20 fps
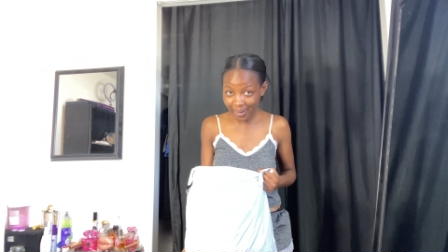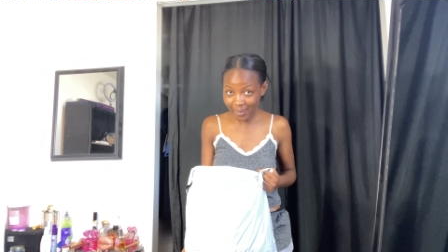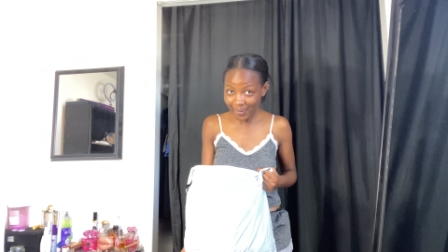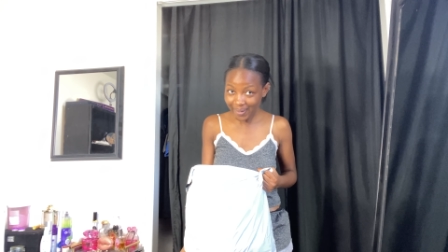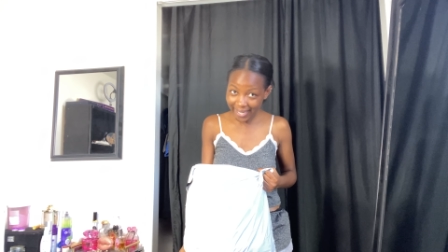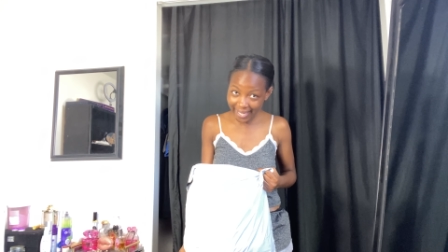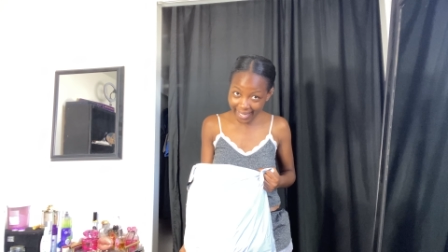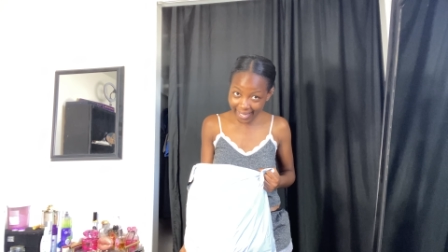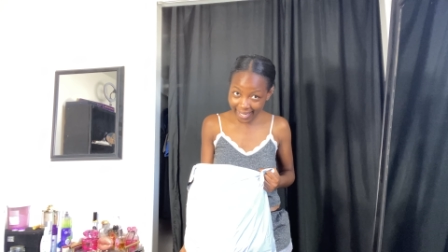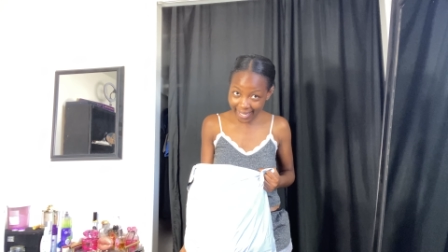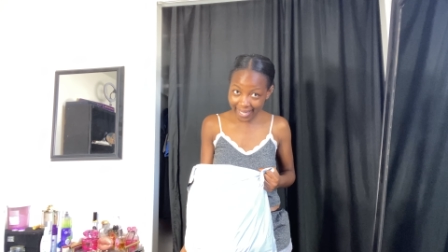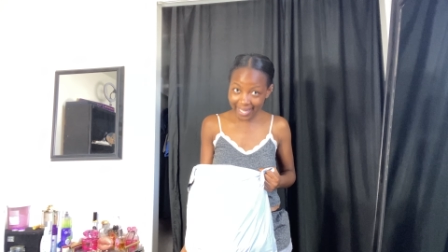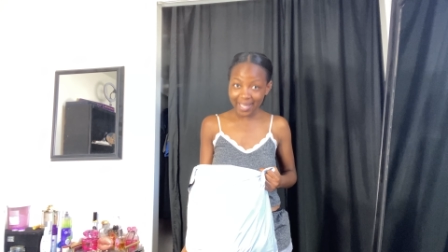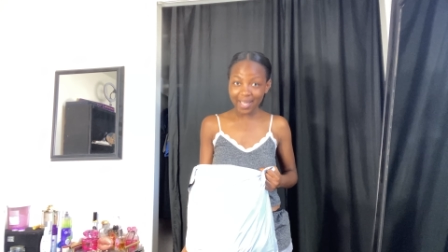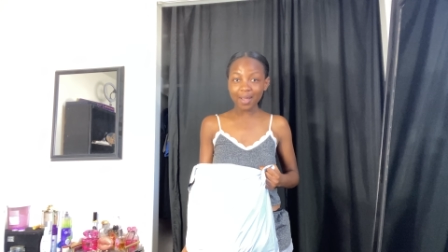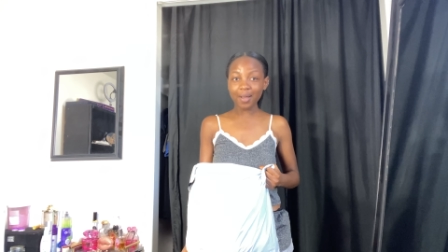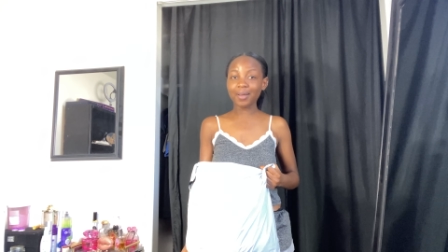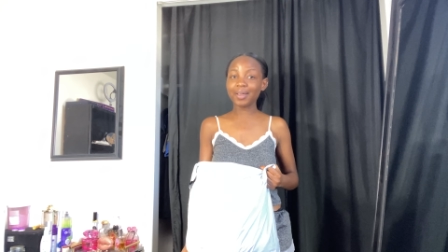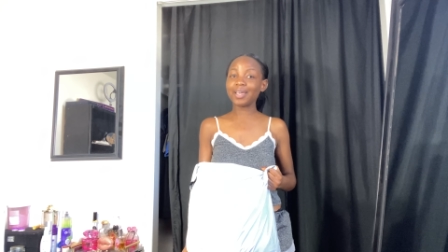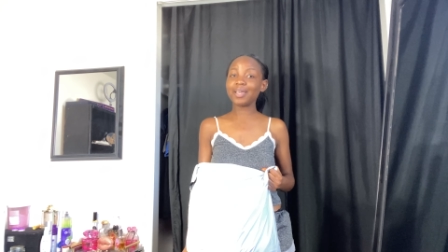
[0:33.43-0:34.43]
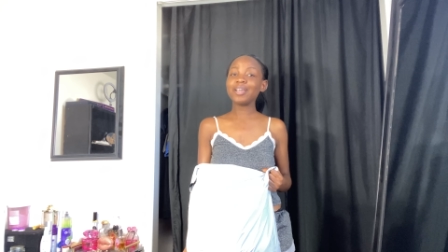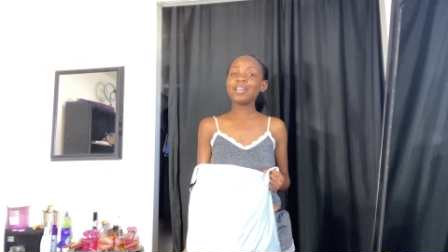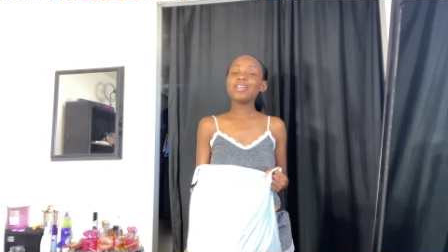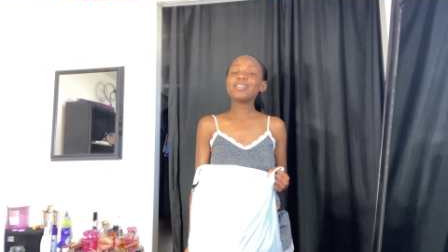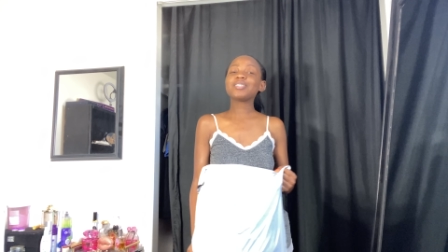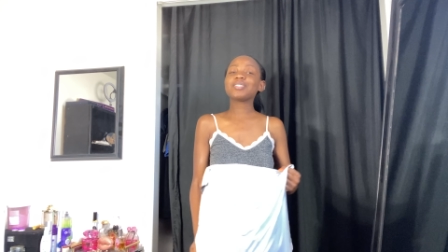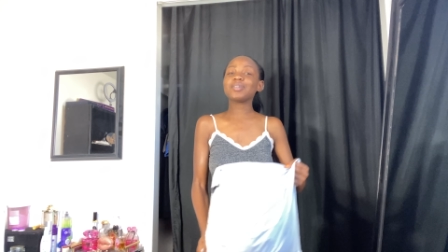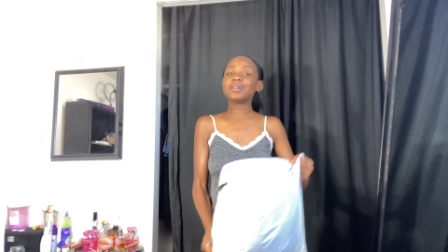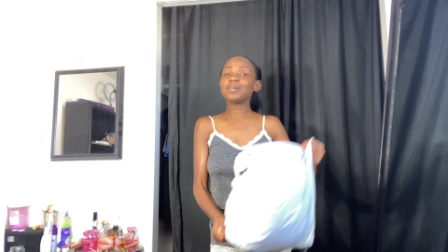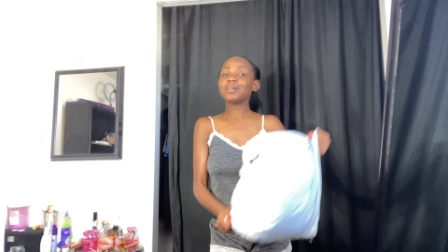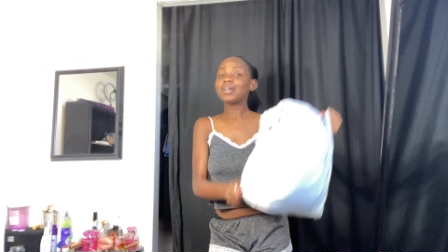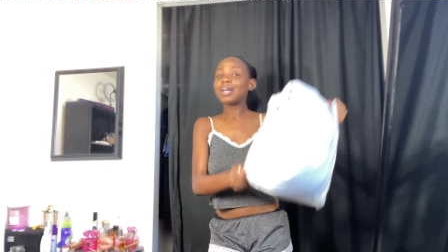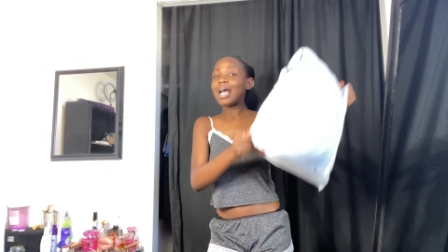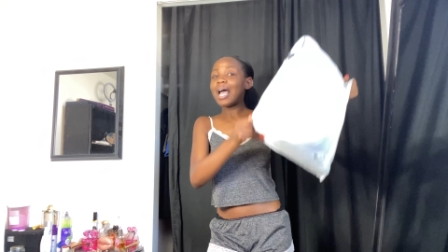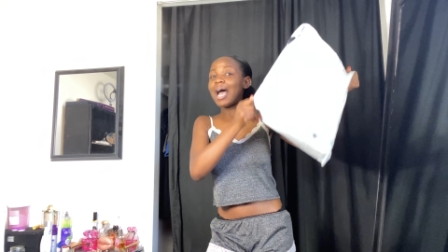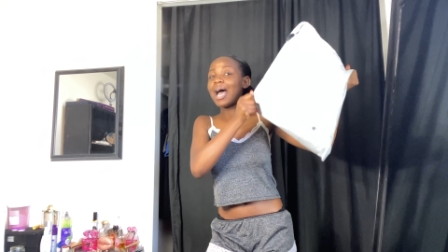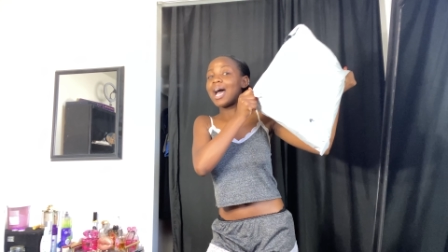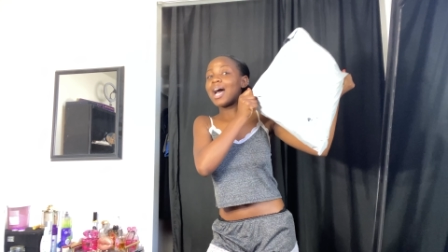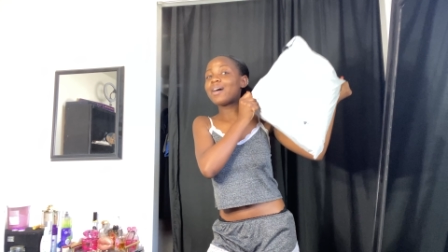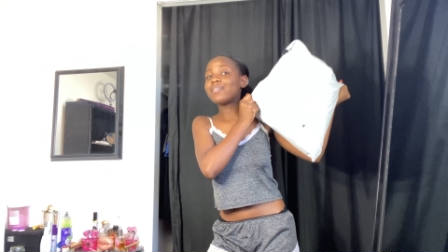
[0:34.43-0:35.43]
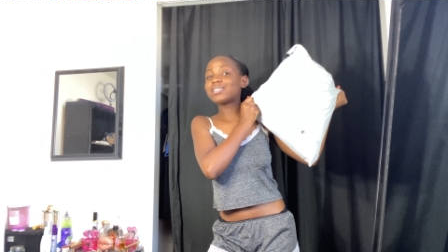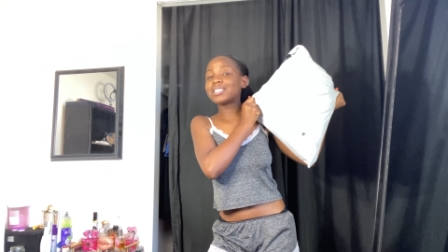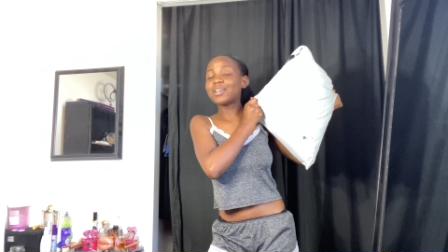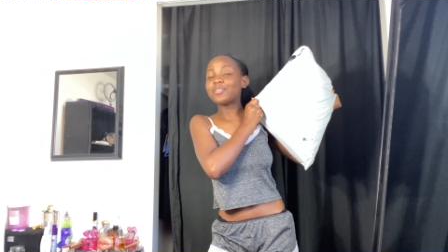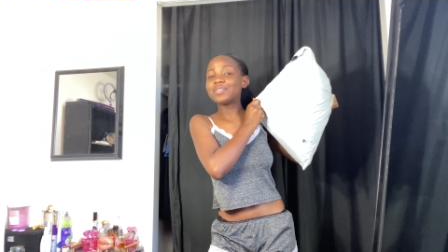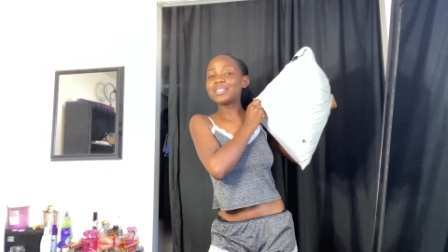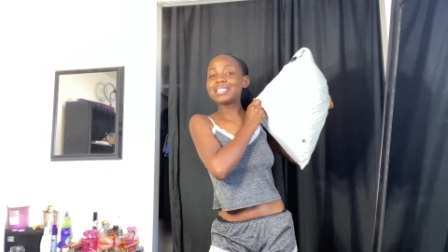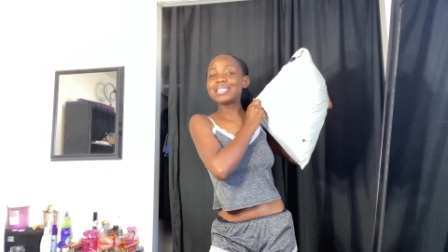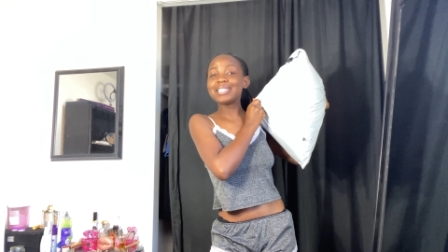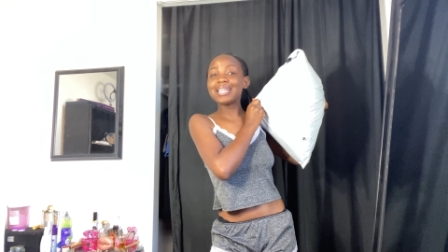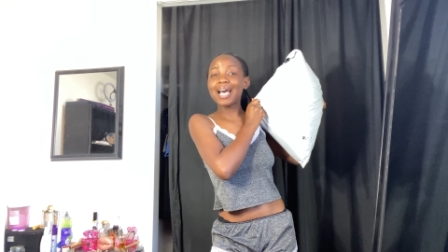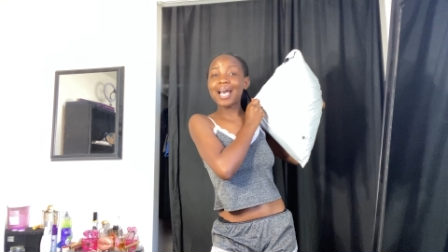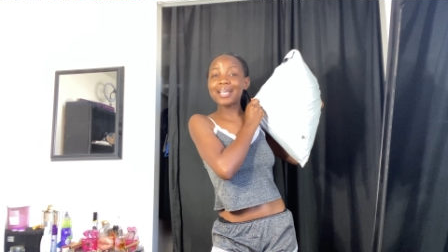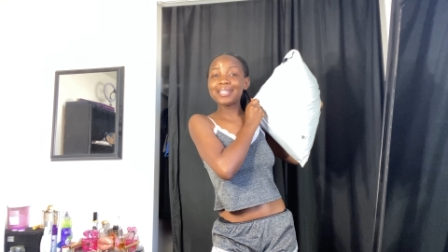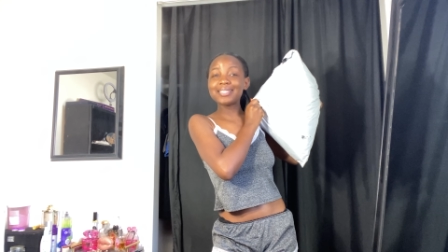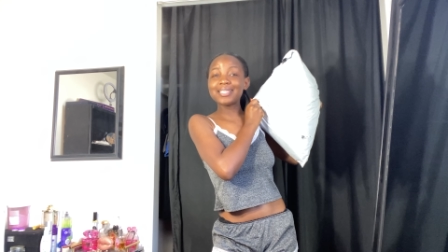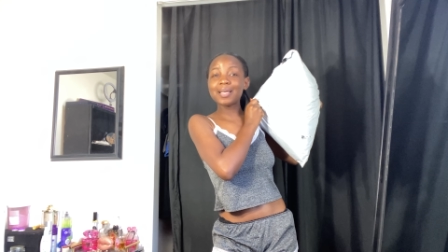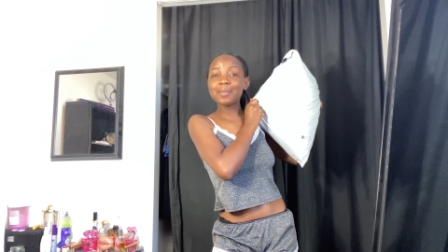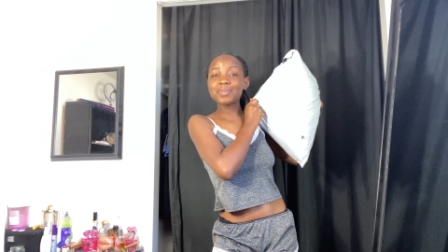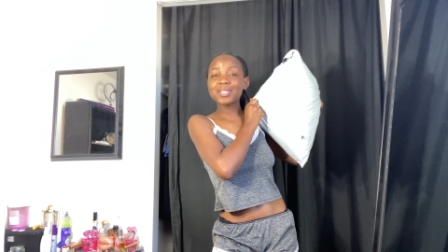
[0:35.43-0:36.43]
Okay, okay, so I have seventeen items.